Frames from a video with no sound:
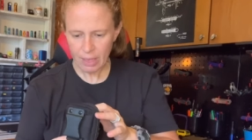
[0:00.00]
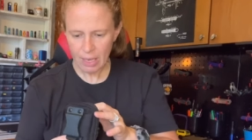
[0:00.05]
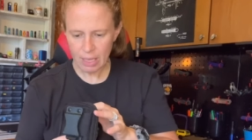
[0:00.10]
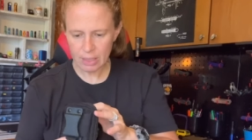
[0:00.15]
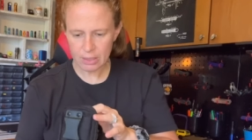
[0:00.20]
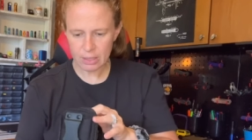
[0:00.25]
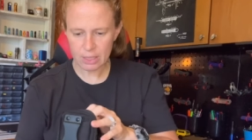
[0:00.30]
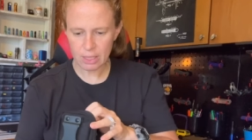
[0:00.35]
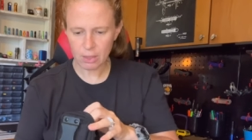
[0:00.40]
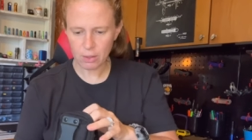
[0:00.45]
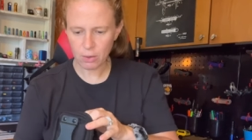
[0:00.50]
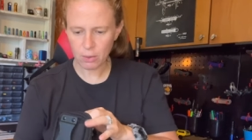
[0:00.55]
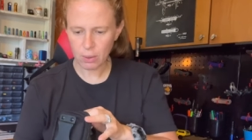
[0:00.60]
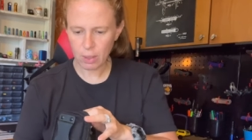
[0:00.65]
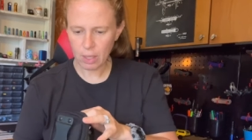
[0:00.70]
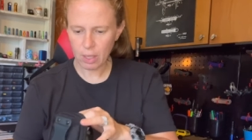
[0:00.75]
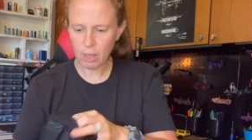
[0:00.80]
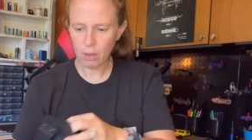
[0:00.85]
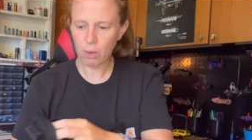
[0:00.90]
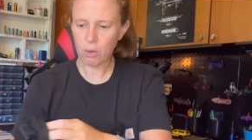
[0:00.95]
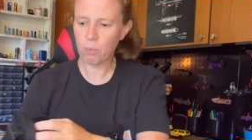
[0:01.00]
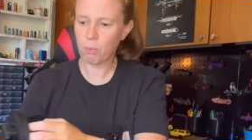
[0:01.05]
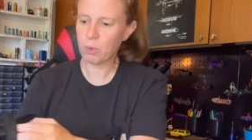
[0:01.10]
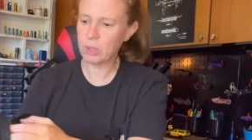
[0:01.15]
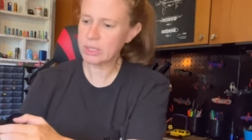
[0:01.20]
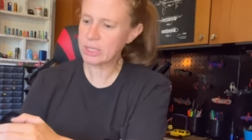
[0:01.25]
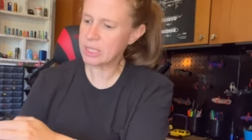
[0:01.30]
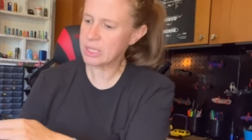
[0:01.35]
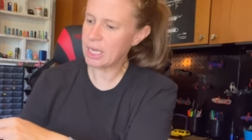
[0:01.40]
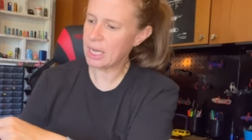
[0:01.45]
So
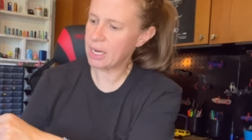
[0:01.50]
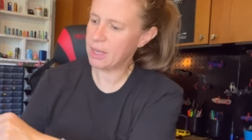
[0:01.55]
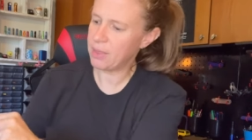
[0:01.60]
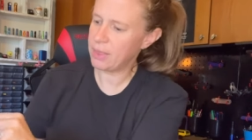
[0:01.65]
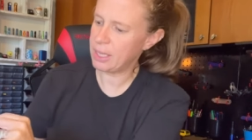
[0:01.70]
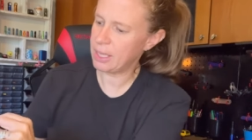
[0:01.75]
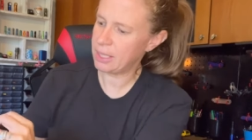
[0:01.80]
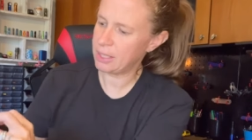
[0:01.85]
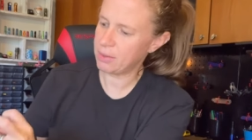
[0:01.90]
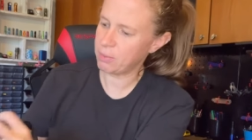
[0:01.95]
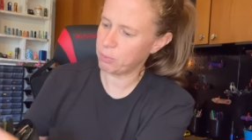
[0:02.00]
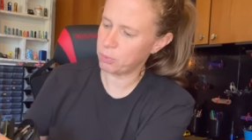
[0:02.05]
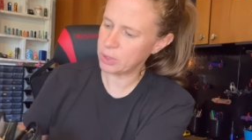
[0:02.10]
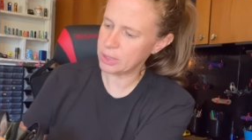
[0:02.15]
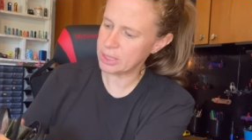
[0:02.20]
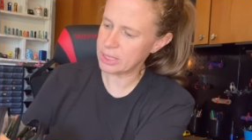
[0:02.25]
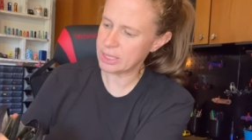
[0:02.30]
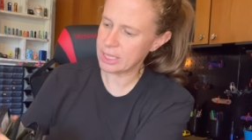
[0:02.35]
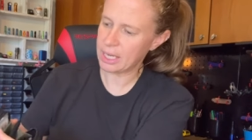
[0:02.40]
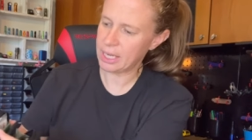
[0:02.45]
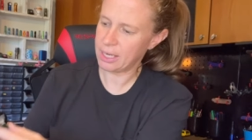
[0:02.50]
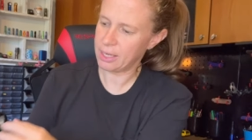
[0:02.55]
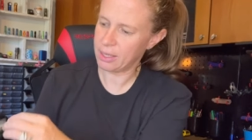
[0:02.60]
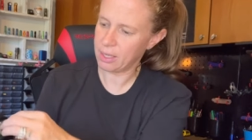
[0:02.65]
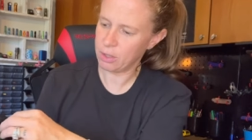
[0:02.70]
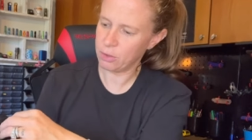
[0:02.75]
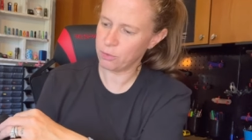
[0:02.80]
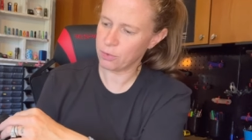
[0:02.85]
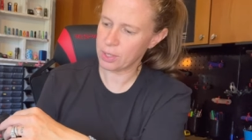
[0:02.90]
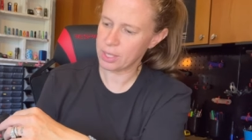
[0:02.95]
one side of the one side
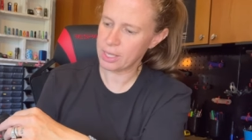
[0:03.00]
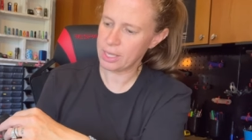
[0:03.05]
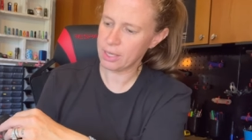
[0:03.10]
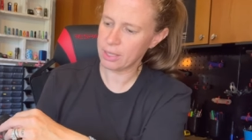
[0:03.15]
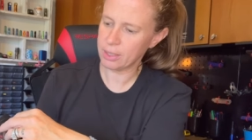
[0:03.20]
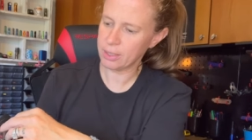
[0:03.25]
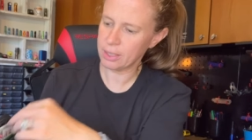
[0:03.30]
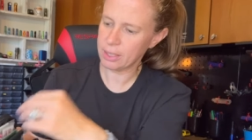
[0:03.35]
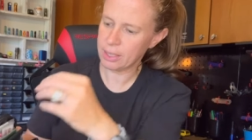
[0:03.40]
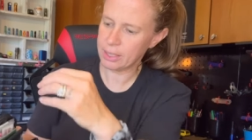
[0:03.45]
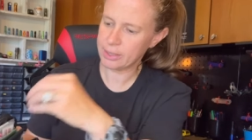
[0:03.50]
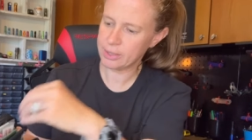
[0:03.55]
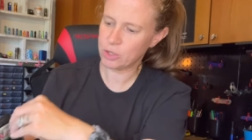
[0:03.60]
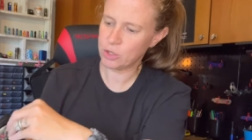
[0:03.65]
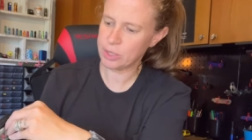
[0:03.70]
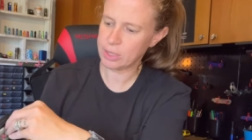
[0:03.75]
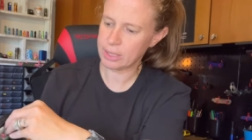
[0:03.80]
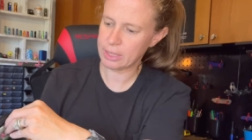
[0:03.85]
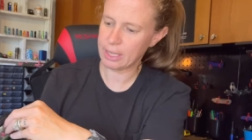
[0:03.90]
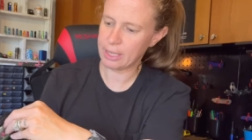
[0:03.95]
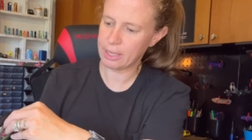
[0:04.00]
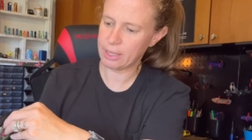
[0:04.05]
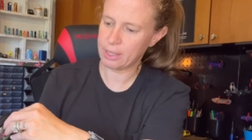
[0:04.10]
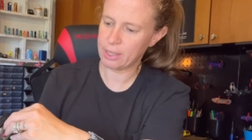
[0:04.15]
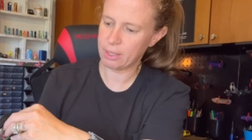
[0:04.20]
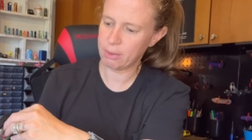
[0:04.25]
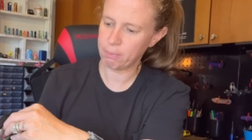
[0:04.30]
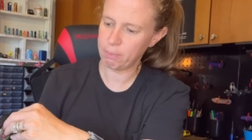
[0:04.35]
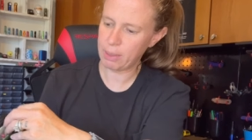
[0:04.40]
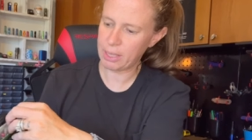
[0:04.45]
over here is just like a
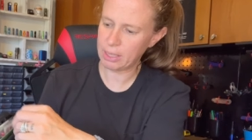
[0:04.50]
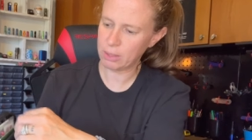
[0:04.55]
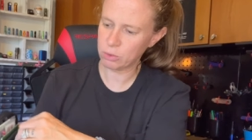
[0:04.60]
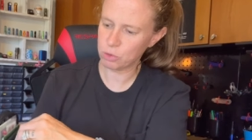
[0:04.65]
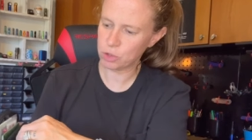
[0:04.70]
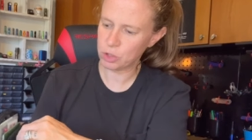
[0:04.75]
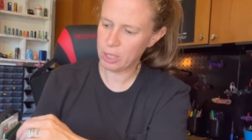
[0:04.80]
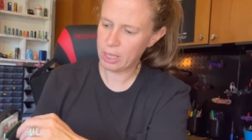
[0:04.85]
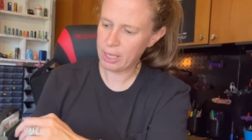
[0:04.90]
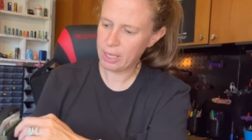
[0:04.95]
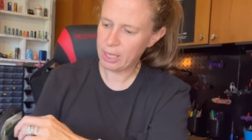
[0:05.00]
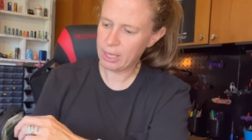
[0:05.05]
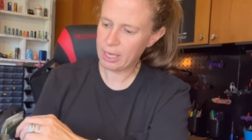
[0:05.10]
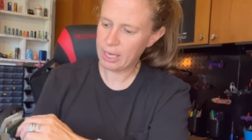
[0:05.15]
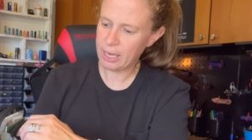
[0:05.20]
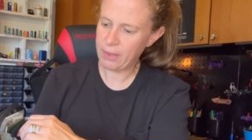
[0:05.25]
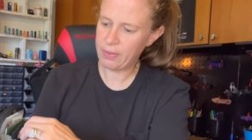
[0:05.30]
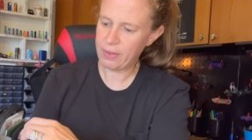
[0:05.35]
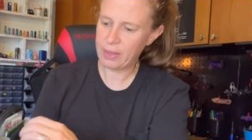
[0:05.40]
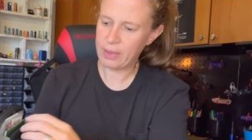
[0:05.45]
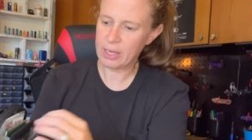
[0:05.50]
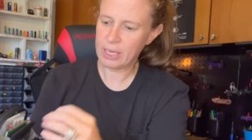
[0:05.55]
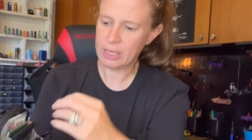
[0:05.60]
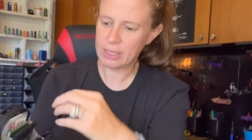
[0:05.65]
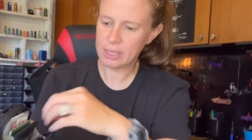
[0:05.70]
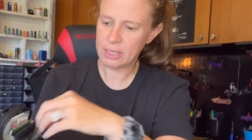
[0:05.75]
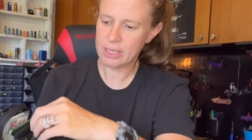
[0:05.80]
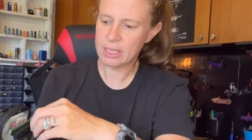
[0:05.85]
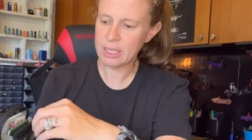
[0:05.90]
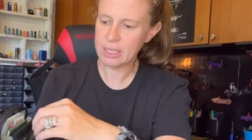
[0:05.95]
dump pouch and then
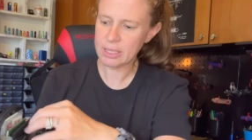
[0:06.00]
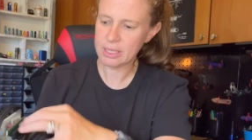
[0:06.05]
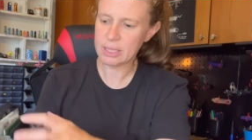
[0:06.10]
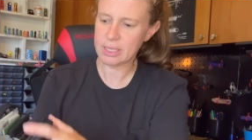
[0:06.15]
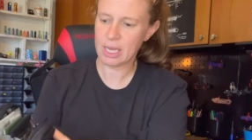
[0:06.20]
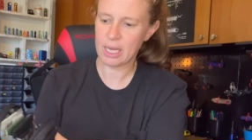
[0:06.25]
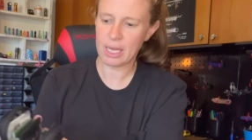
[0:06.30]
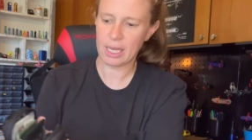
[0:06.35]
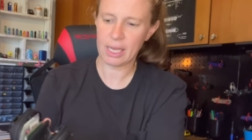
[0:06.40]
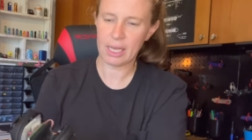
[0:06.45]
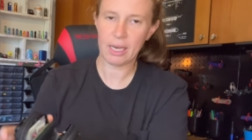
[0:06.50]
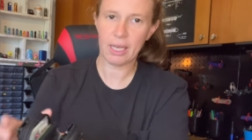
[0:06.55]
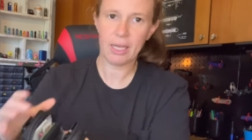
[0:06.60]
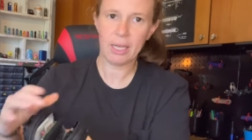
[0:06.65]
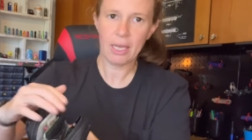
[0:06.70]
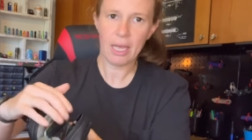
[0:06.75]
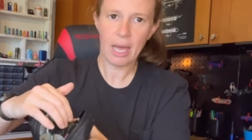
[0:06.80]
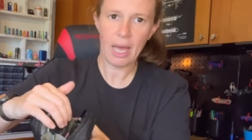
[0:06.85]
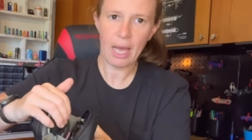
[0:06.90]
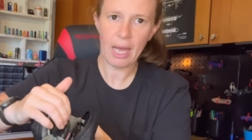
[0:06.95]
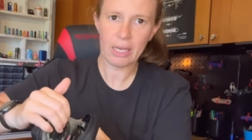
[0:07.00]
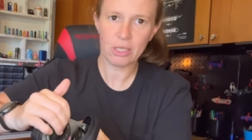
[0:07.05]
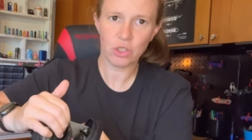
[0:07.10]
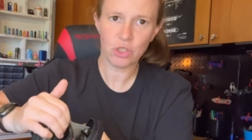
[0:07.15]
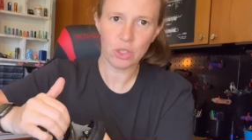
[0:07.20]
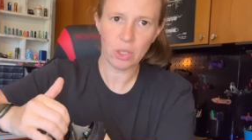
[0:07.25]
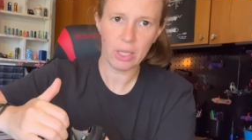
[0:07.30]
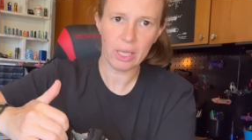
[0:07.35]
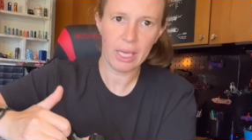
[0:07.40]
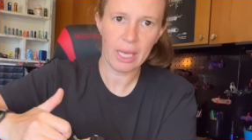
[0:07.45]
this side
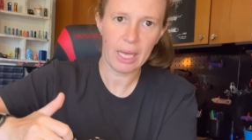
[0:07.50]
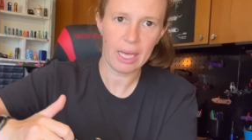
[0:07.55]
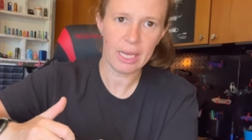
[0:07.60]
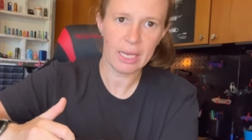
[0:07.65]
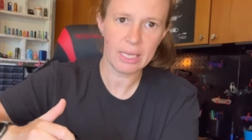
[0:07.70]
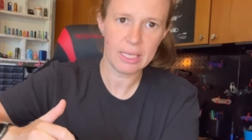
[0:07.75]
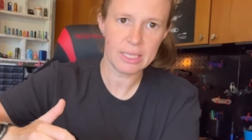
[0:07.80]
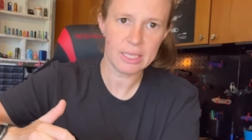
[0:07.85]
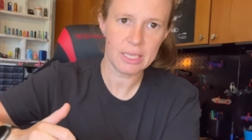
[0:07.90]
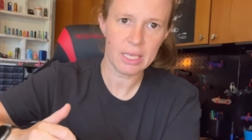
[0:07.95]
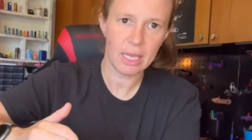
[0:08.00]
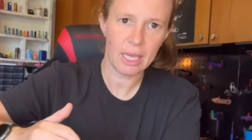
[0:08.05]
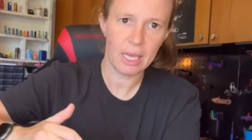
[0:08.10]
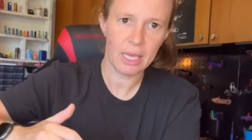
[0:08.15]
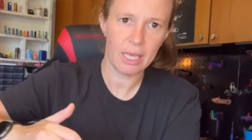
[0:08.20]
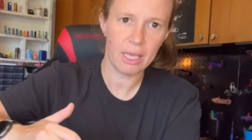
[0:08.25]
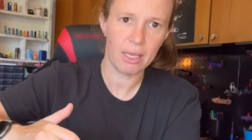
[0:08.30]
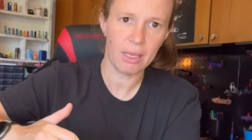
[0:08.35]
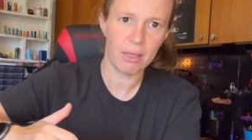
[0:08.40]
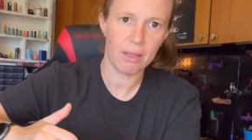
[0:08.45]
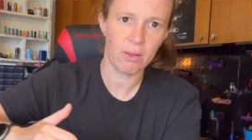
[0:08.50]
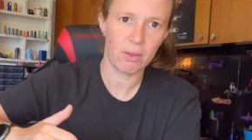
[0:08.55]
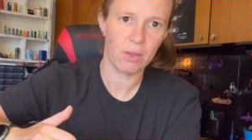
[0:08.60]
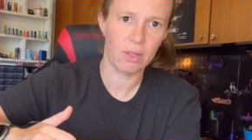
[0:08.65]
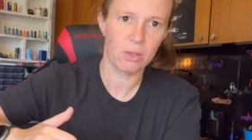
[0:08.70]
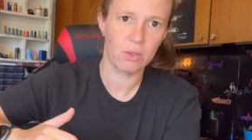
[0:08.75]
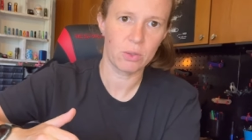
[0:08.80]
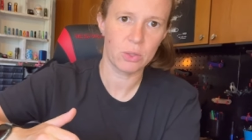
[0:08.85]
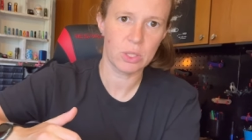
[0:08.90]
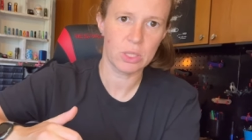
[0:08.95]
actually has a
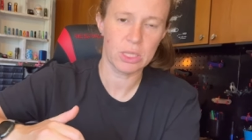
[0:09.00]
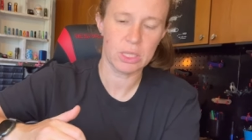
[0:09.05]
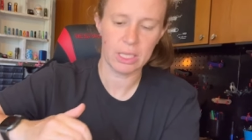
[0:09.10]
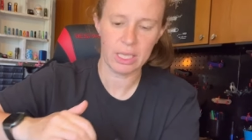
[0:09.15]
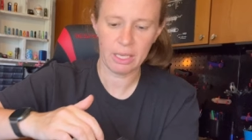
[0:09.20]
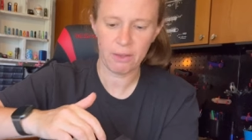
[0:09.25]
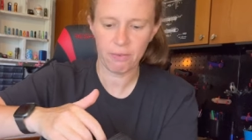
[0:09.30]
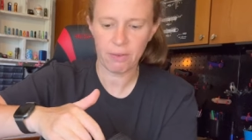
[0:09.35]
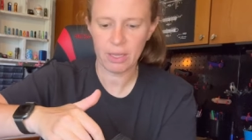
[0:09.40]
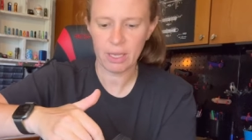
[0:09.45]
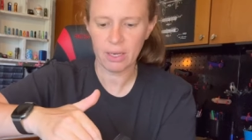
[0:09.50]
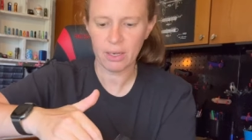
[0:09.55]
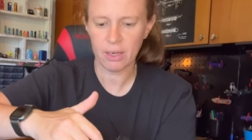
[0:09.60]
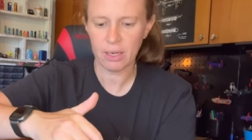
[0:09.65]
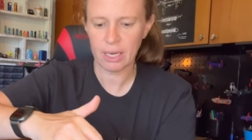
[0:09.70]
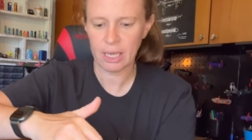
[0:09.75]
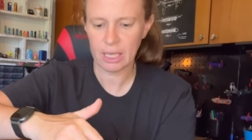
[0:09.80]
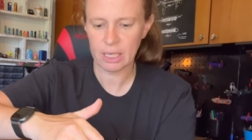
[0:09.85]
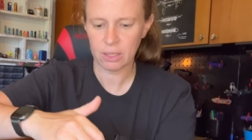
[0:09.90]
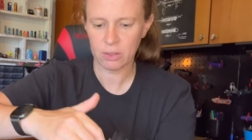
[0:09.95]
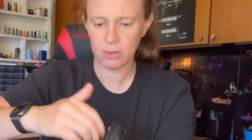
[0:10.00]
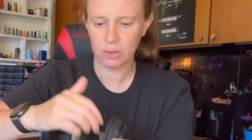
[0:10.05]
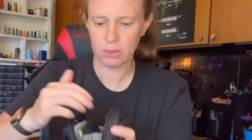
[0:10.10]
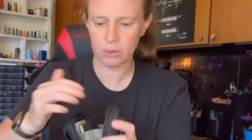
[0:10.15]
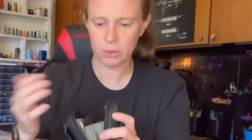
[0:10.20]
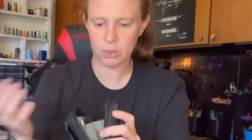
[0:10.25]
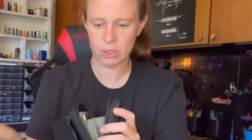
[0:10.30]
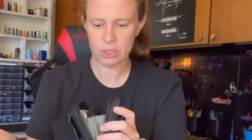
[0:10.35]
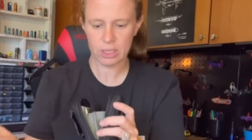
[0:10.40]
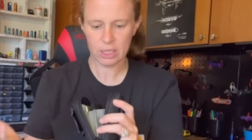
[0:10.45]
little sleeve here and a
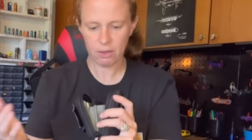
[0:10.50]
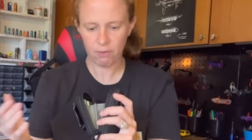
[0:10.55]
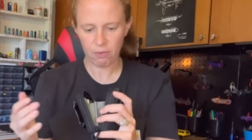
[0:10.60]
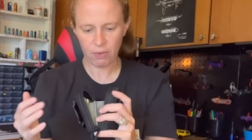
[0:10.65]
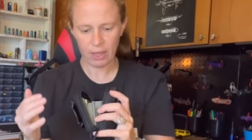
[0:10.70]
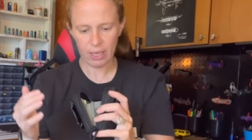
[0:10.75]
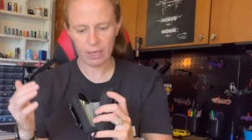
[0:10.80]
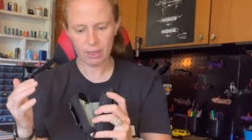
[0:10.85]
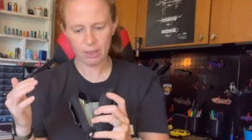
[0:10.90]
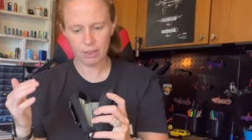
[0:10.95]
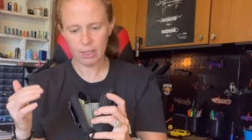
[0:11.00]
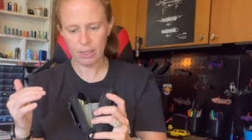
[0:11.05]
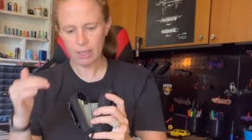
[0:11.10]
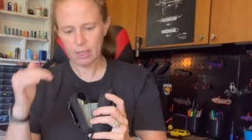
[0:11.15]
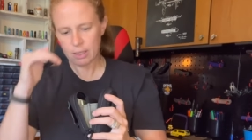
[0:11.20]
little sleeve there.